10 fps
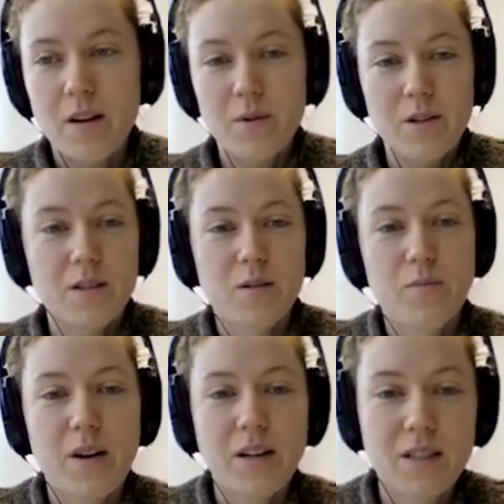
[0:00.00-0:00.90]
which is a
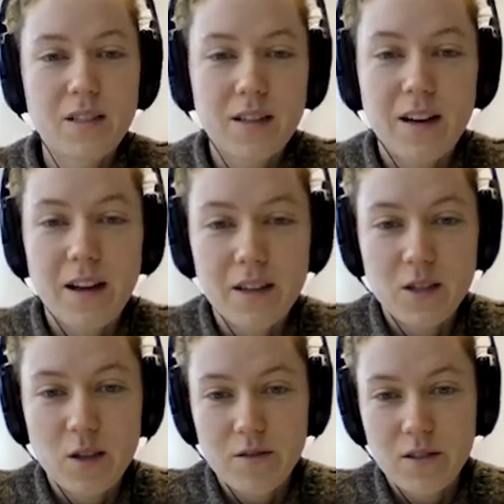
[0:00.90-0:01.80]
practice that other
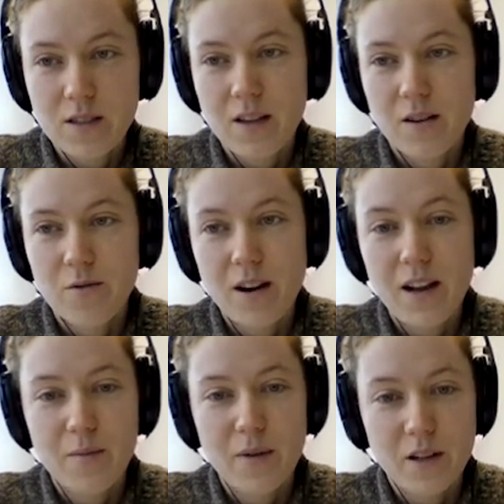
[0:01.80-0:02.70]
services can
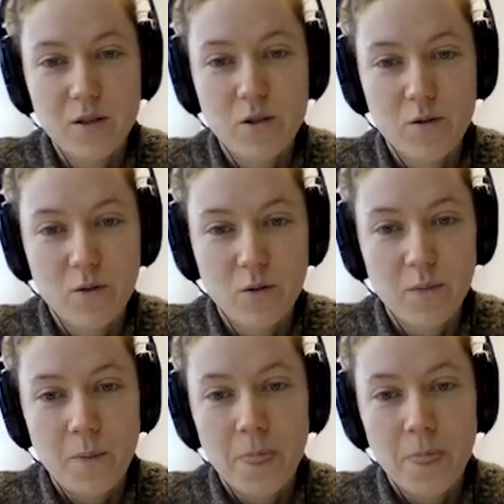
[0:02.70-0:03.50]
rarely manage to do.